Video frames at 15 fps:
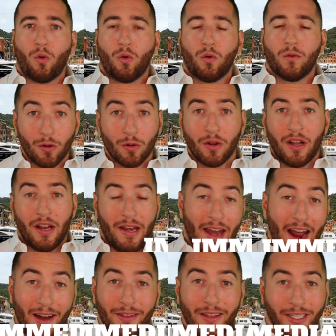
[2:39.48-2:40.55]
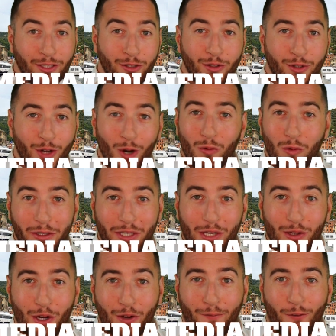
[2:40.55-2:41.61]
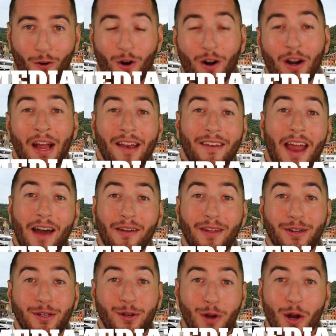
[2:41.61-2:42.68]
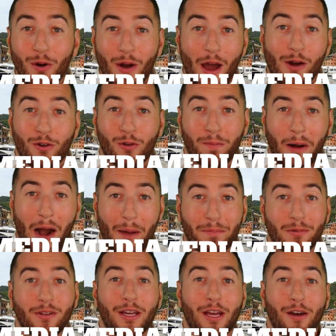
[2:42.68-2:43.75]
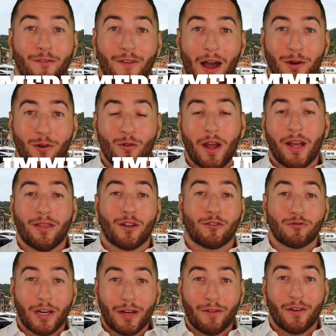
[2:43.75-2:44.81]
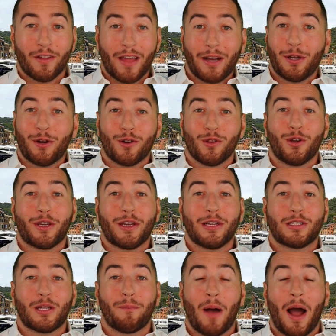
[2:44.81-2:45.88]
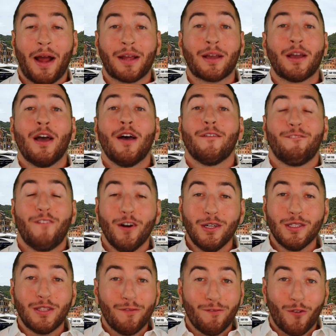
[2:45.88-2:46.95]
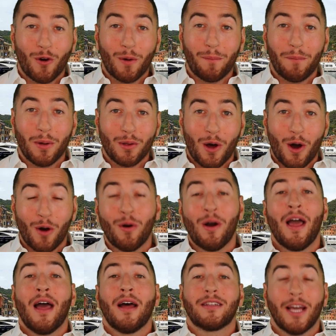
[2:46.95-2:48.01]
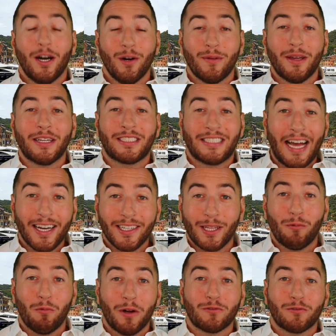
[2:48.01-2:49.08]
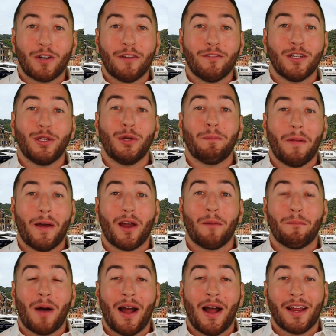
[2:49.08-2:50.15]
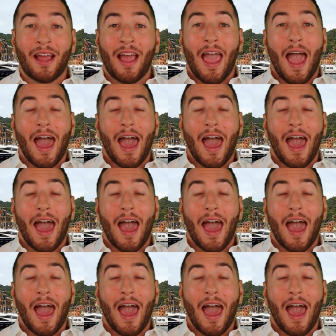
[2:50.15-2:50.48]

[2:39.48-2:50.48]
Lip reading: So, now that you know what to look for, now that you know how to properly evaluate the Riva that you're looking to buying, fill out the form below, tell me exactly what Riva you plan on buying,